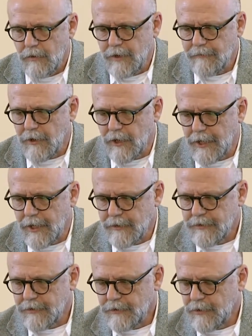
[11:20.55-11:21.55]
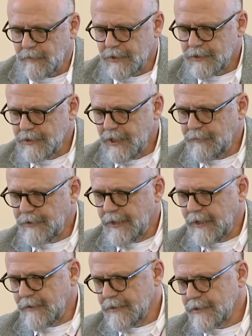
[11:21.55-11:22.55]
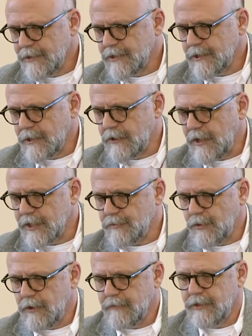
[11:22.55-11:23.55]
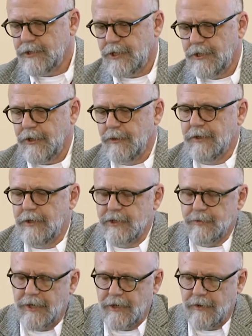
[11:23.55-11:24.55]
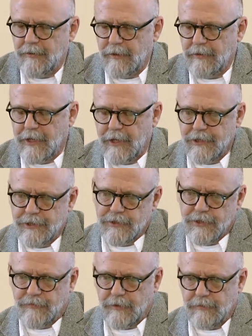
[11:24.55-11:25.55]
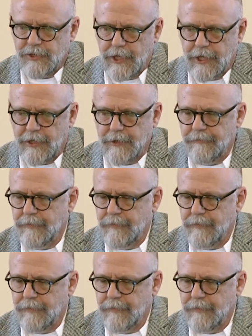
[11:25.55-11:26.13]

We've gone on to do a much deeper analysis across more of the genome, and there's been other publications from China.